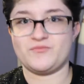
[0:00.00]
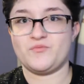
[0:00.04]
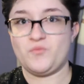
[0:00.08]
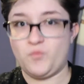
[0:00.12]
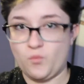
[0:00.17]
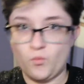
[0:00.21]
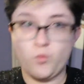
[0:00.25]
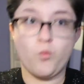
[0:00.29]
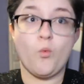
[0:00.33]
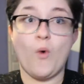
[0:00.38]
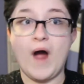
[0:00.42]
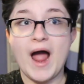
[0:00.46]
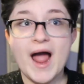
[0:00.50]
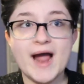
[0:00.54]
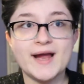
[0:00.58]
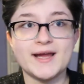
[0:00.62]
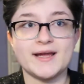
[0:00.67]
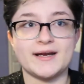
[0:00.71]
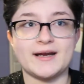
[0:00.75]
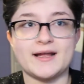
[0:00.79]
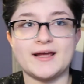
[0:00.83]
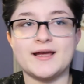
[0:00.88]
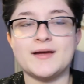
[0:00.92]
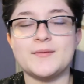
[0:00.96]
whacking
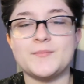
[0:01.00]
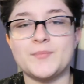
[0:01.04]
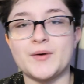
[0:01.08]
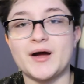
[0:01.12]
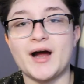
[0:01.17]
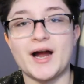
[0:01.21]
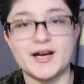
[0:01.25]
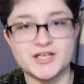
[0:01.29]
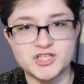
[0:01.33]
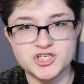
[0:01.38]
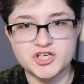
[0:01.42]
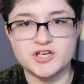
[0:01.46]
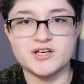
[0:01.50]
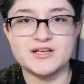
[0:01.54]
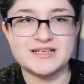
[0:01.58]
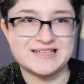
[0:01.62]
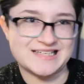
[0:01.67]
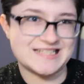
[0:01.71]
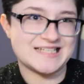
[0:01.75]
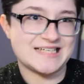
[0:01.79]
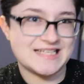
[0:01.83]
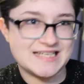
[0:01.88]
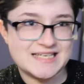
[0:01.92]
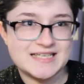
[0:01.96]
it, but I shouldn't
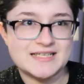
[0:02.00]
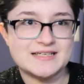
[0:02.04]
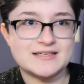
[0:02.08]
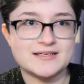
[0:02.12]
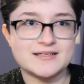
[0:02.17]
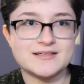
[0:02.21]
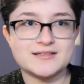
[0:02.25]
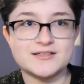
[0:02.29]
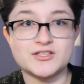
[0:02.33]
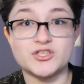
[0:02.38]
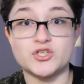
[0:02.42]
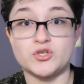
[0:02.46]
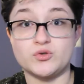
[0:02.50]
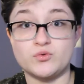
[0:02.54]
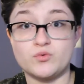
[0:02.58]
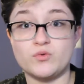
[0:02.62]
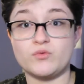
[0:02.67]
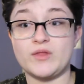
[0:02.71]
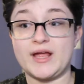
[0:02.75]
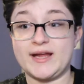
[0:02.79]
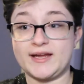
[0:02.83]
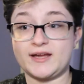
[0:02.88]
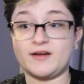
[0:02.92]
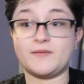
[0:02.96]
need to
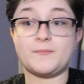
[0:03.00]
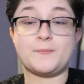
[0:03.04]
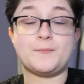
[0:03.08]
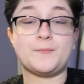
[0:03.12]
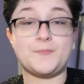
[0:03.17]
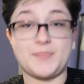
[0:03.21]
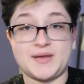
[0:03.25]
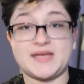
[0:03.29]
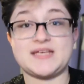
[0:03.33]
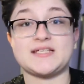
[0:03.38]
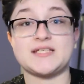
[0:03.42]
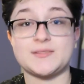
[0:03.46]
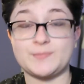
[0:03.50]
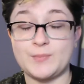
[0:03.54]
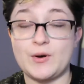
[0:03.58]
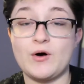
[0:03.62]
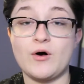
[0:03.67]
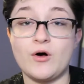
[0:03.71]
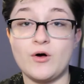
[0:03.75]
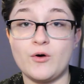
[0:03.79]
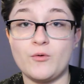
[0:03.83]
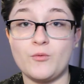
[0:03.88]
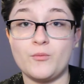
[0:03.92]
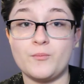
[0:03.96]
like
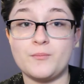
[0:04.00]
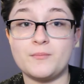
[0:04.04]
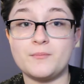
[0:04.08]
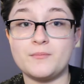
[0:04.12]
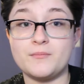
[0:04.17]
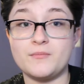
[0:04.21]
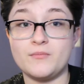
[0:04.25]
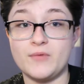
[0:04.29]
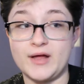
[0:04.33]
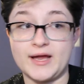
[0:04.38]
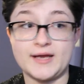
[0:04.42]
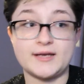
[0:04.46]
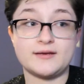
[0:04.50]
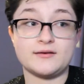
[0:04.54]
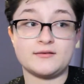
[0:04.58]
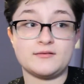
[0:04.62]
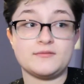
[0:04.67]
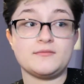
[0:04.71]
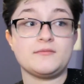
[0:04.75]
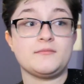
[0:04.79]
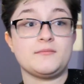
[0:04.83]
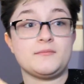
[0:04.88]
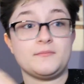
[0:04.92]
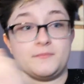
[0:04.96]
baseball like
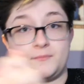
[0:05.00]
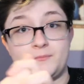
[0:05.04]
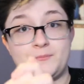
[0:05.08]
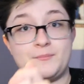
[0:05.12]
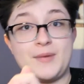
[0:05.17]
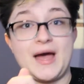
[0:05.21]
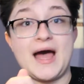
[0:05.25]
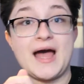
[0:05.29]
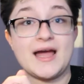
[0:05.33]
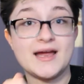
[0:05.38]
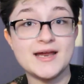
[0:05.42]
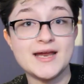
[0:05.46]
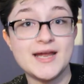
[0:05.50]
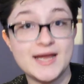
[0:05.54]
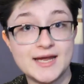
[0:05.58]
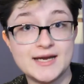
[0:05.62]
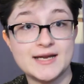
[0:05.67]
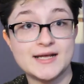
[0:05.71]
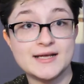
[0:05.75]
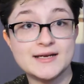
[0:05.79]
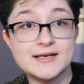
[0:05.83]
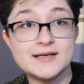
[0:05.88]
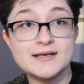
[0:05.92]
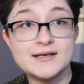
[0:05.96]
bat hit
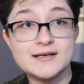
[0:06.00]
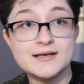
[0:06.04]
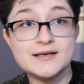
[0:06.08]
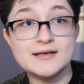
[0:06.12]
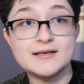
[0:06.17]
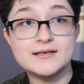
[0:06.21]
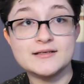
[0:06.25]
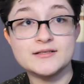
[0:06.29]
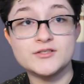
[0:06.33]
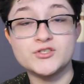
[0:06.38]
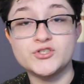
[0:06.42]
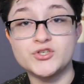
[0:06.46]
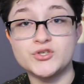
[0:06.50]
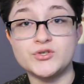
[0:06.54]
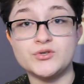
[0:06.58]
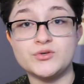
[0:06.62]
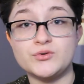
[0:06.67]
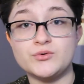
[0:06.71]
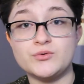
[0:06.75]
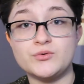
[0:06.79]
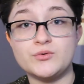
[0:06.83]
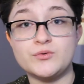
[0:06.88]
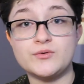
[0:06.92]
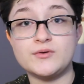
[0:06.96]
it
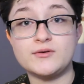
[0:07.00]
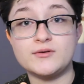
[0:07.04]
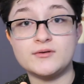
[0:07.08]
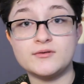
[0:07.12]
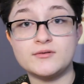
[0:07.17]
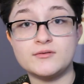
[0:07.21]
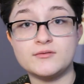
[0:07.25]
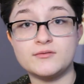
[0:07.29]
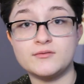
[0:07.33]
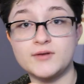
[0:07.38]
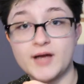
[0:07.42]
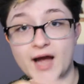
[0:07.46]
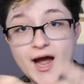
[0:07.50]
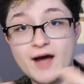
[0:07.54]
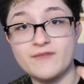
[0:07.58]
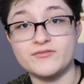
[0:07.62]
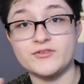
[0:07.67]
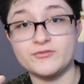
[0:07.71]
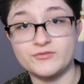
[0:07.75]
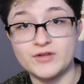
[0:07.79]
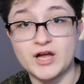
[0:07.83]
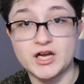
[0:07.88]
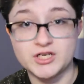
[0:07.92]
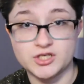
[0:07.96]
to have the
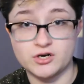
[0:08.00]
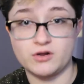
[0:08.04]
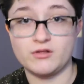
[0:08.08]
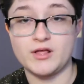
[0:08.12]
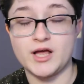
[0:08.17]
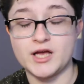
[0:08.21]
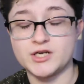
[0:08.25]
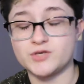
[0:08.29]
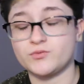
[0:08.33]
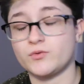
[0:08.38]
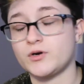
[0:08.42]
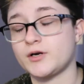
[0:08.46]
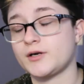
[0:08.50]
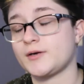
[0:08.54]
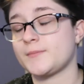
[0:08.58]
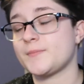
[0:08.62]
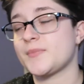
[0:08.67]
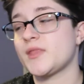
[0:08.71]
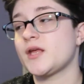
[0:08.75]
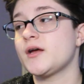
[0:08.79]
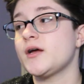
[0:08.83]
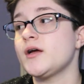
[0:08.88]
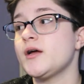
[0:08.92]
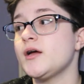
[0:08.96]
flash on clash work.
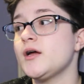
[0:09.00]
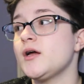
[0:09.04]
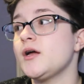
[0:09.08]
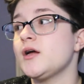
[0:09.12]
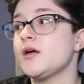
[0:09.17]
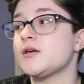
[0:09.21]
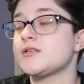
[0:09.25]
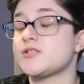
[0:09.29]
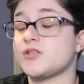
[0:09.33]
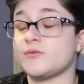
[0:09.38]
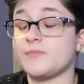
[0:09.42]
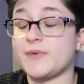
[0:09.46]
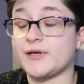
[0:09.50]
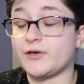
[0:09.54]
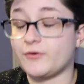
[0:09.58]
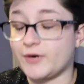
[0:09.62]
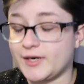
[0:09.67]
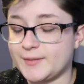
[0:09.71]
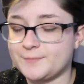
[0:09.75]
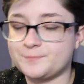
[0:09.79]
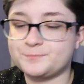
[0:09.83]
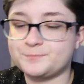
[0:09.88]
So I'm like, great.